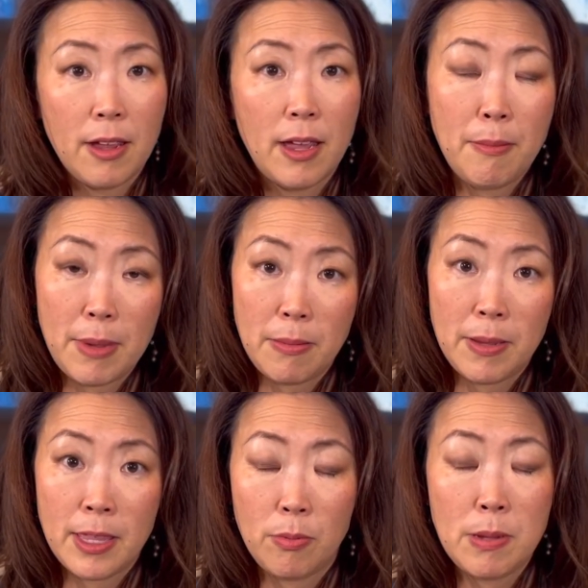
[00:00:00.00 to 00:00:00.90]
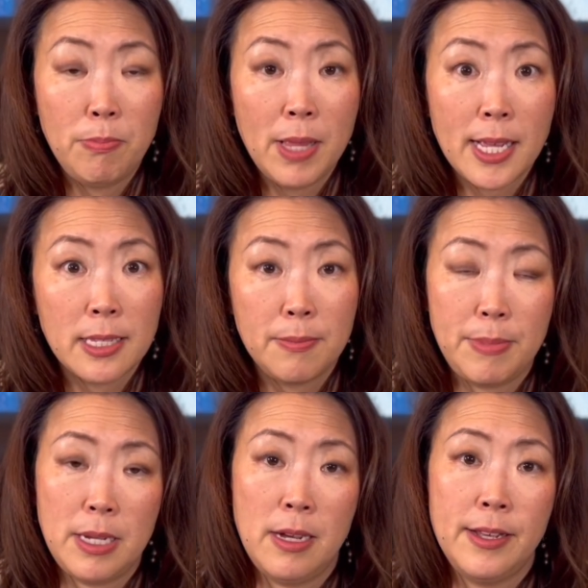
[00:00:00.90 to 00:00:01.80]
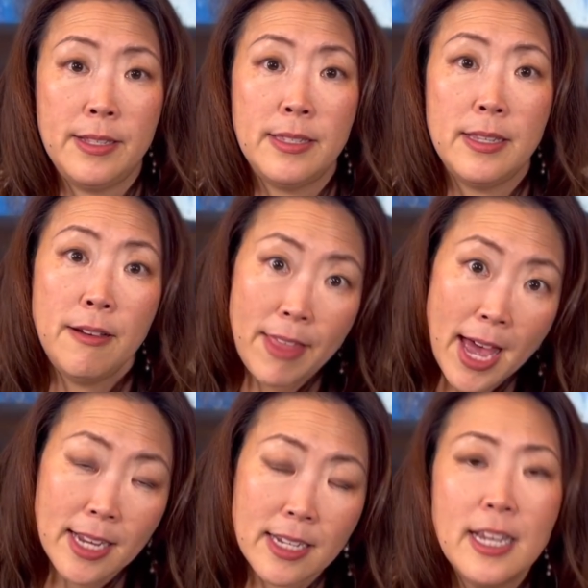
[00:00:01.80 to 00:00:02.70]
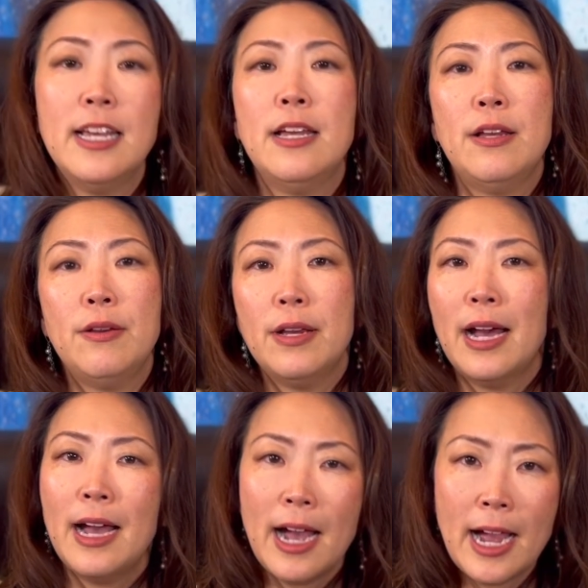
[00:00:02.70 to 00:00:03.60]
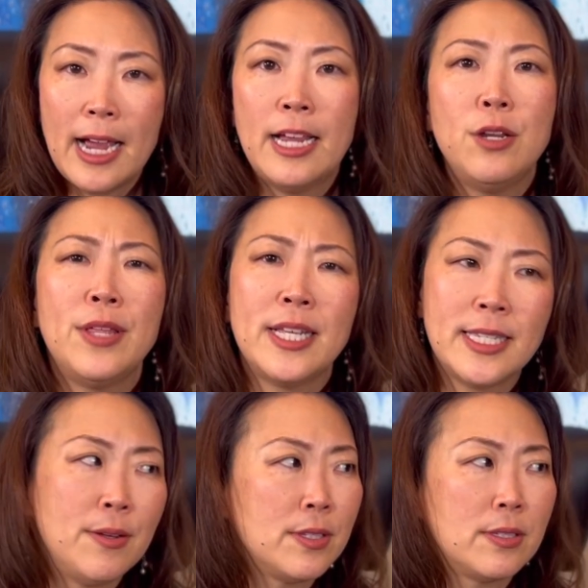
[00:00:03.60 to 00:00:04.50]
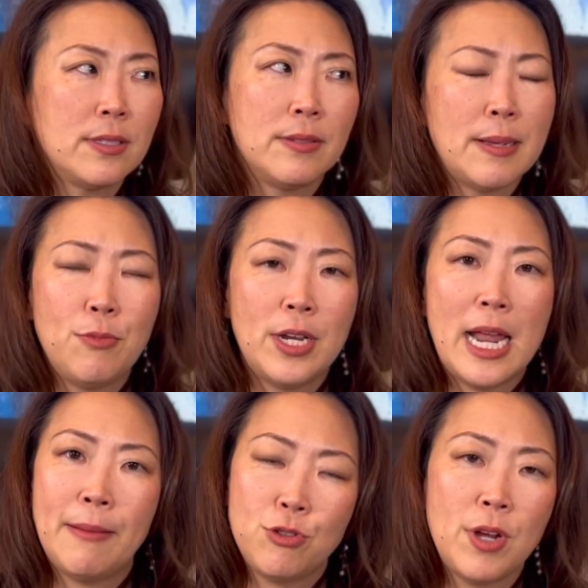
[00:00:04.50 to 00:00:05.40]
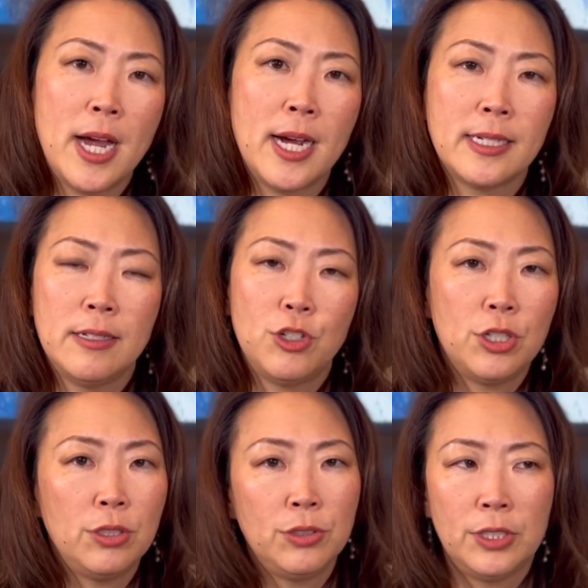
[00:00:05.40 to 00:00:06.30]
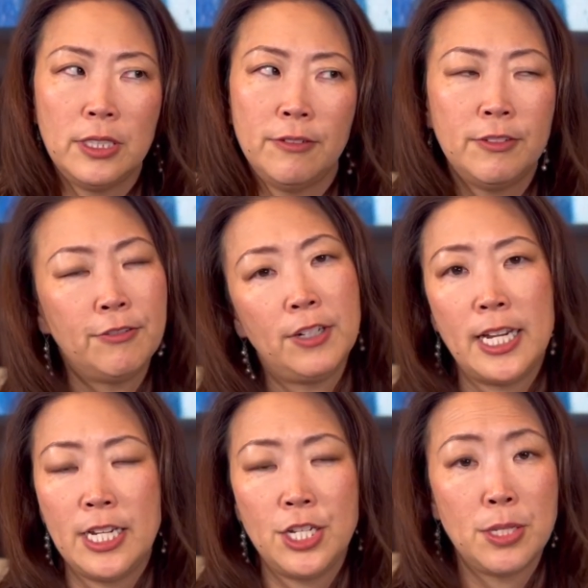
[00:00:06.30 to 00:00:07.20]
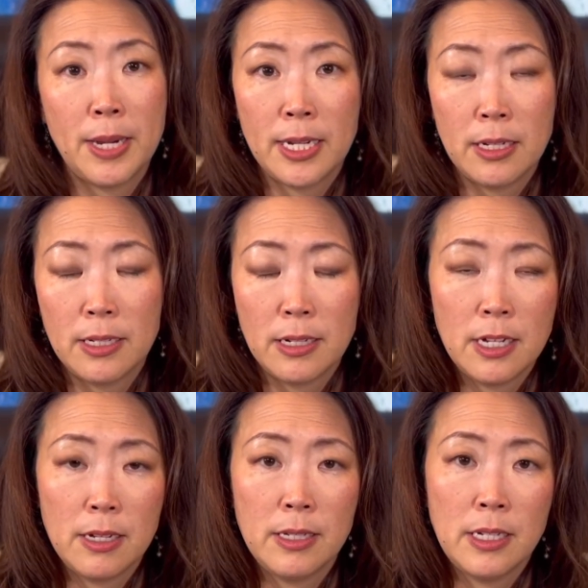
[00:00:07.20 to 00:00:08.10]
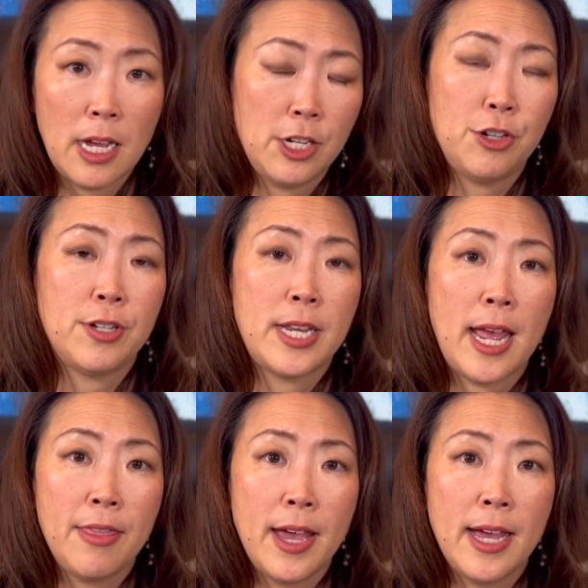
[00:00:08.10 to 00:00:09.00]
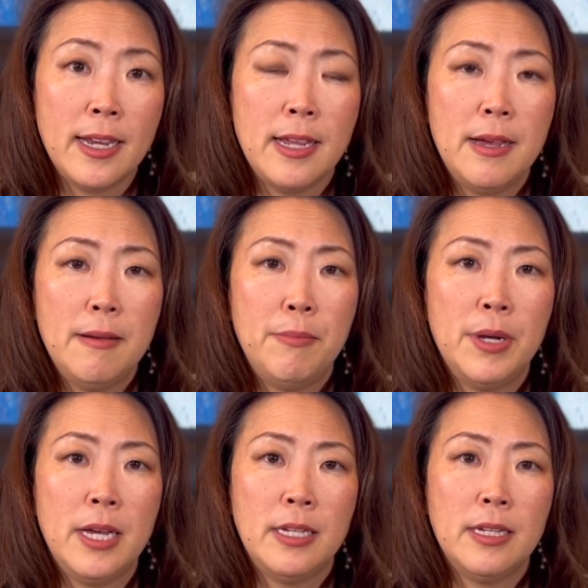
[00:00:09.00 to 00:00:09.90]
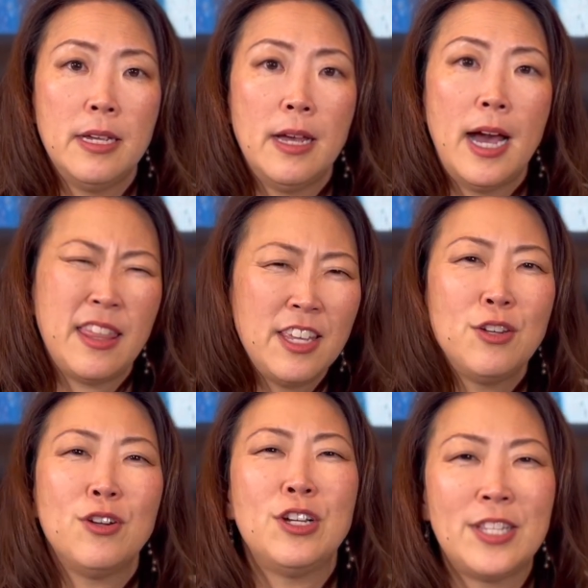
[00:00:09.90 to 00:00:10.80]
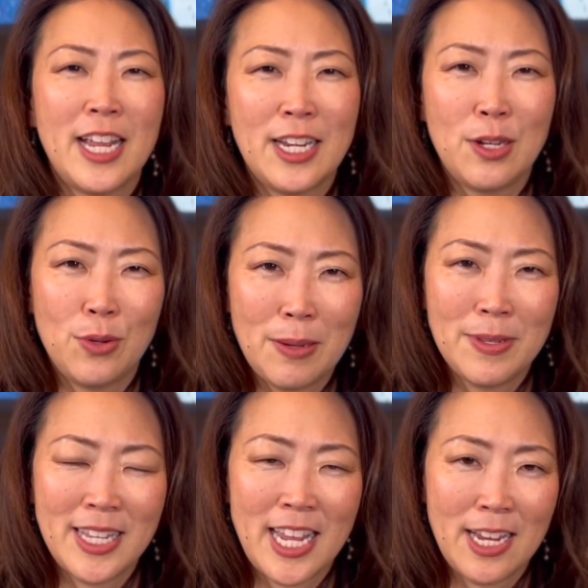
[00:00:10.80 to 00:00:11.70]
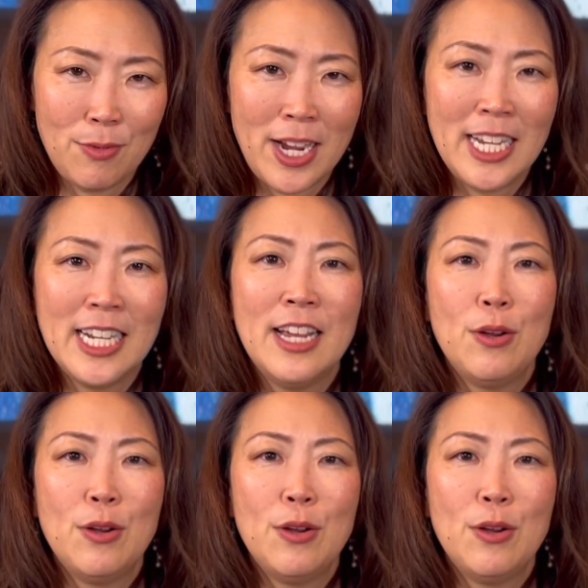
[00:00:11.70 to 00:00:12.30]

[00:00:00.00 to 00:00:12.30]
And maybe they'll be blessed because of that. I know that sounds somewhat abstract, and children of different ages might not understand that, but I think you're understanding what I'm saying, right?